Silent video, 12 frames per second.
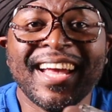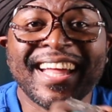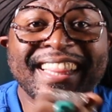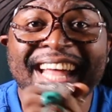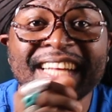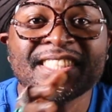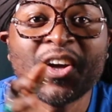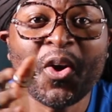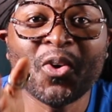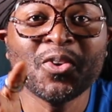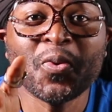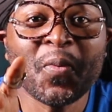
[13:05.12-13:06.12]
That's the
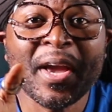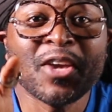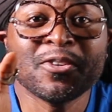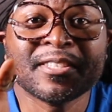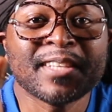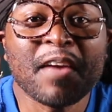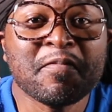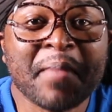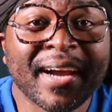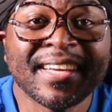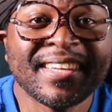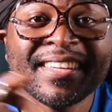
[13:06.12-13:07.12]
only way you save
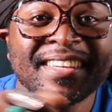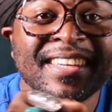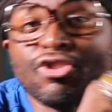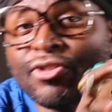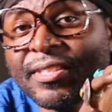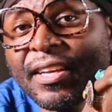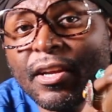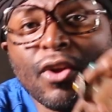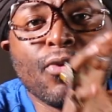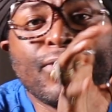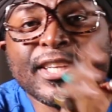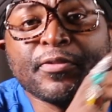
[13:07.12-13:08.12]
money. You see,
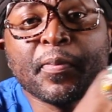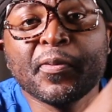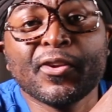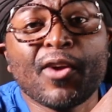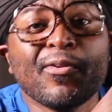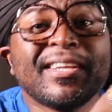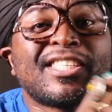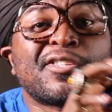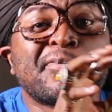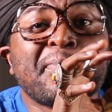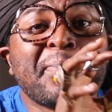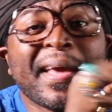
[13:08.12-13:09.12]
rich people don't really
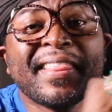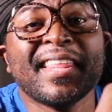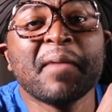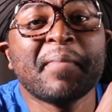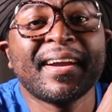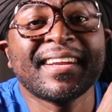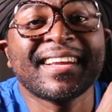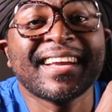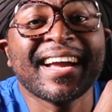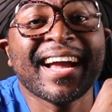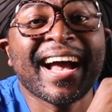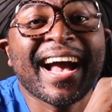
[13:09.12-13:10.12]
spend their money
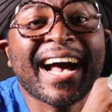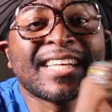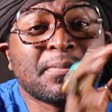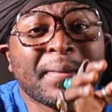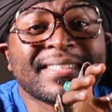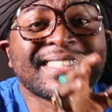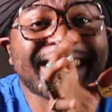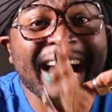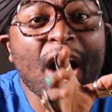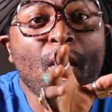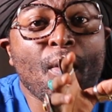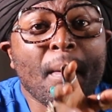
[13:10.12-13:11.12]
as much as
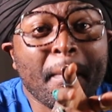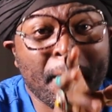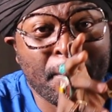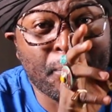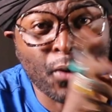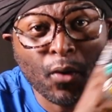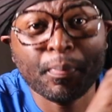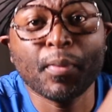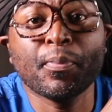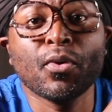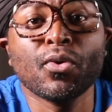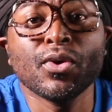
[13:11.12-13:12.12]
how broke
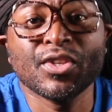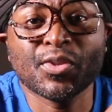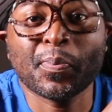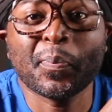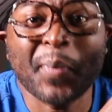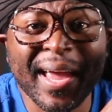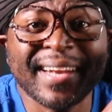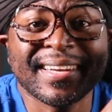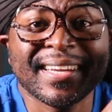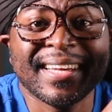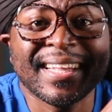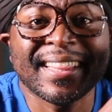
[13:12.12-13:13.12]
people spend
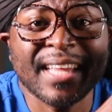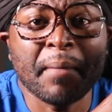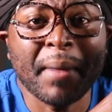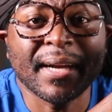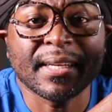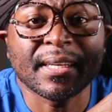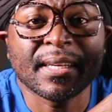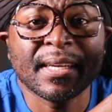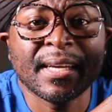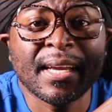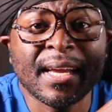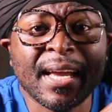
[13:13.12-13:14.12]
their money.
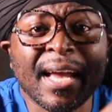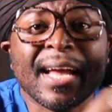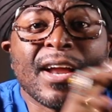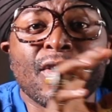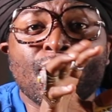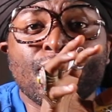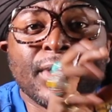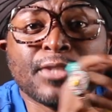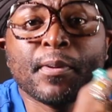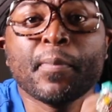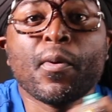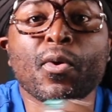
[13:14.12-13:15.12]

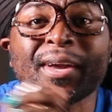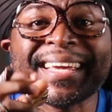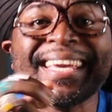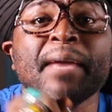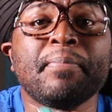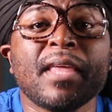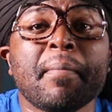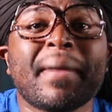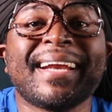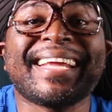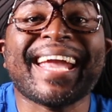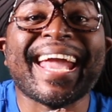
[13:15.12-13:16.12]
Rich people keep their
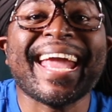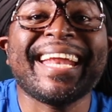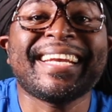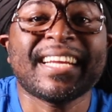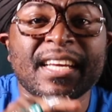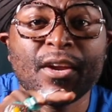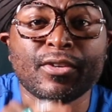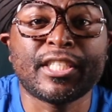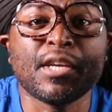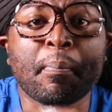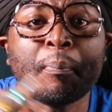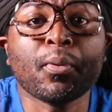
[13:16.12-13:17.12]
money and
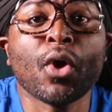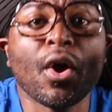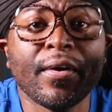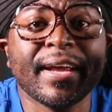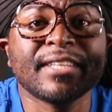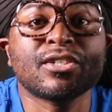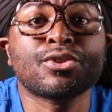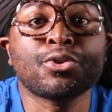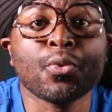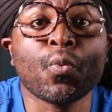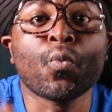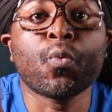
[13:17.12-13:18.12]
deploy it
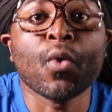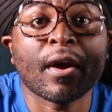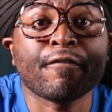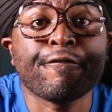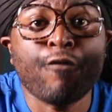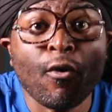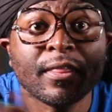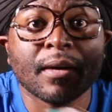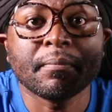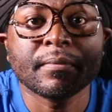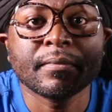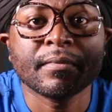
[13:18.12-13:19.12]
to work for
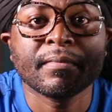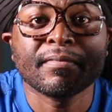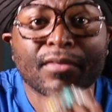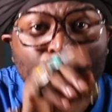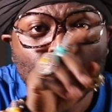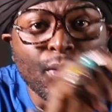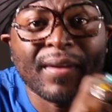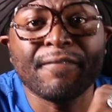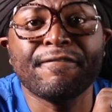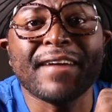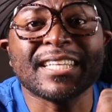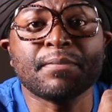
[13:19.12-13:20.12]
them through
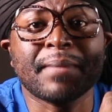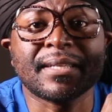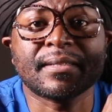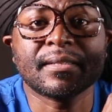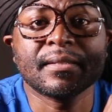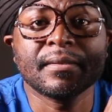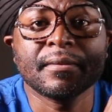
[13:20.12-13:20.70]
investments